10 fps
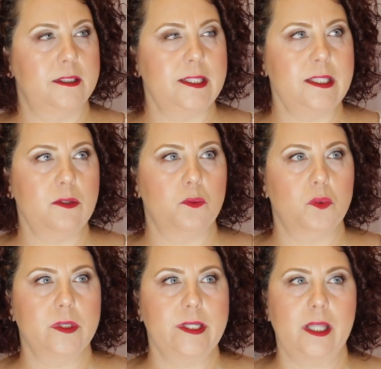didn't
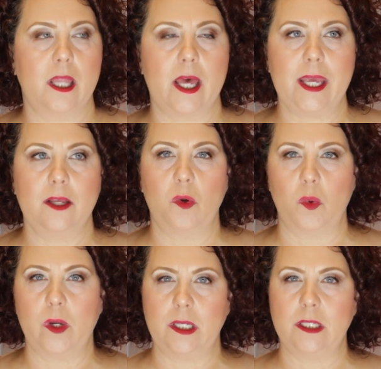really like
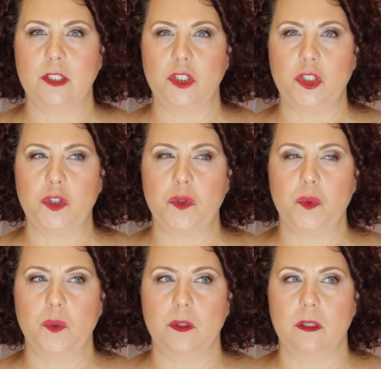going
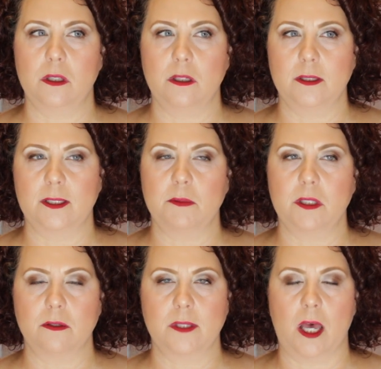into some of
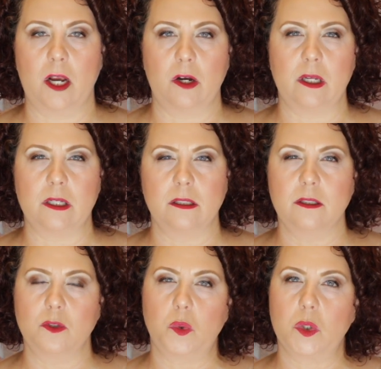those higher end
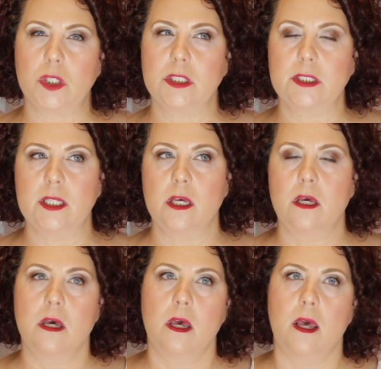stores
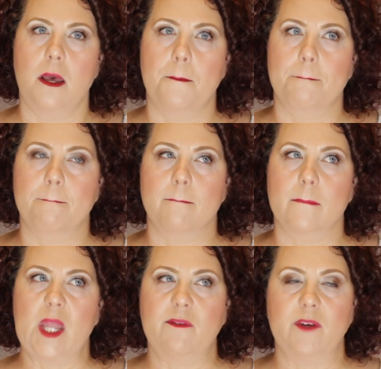
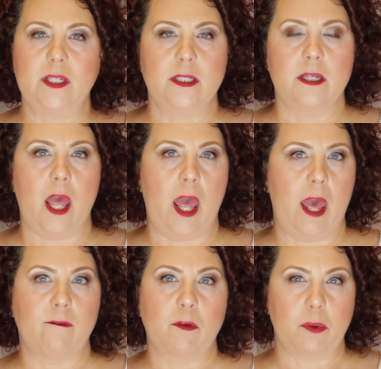if I didn't
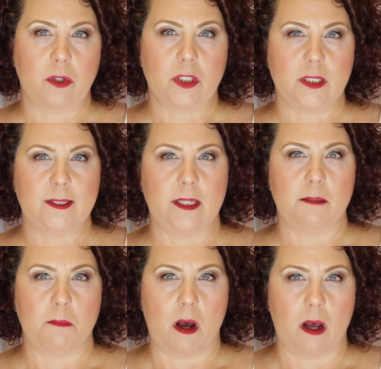have a purchase in
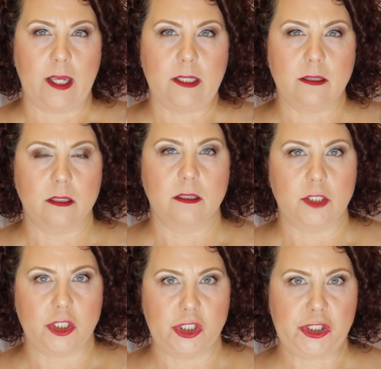mind
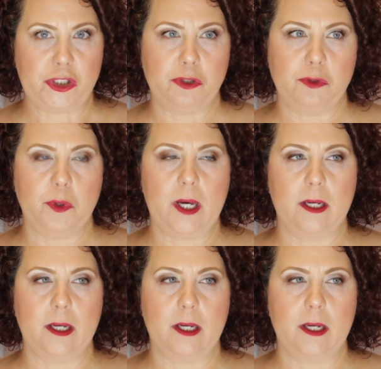to do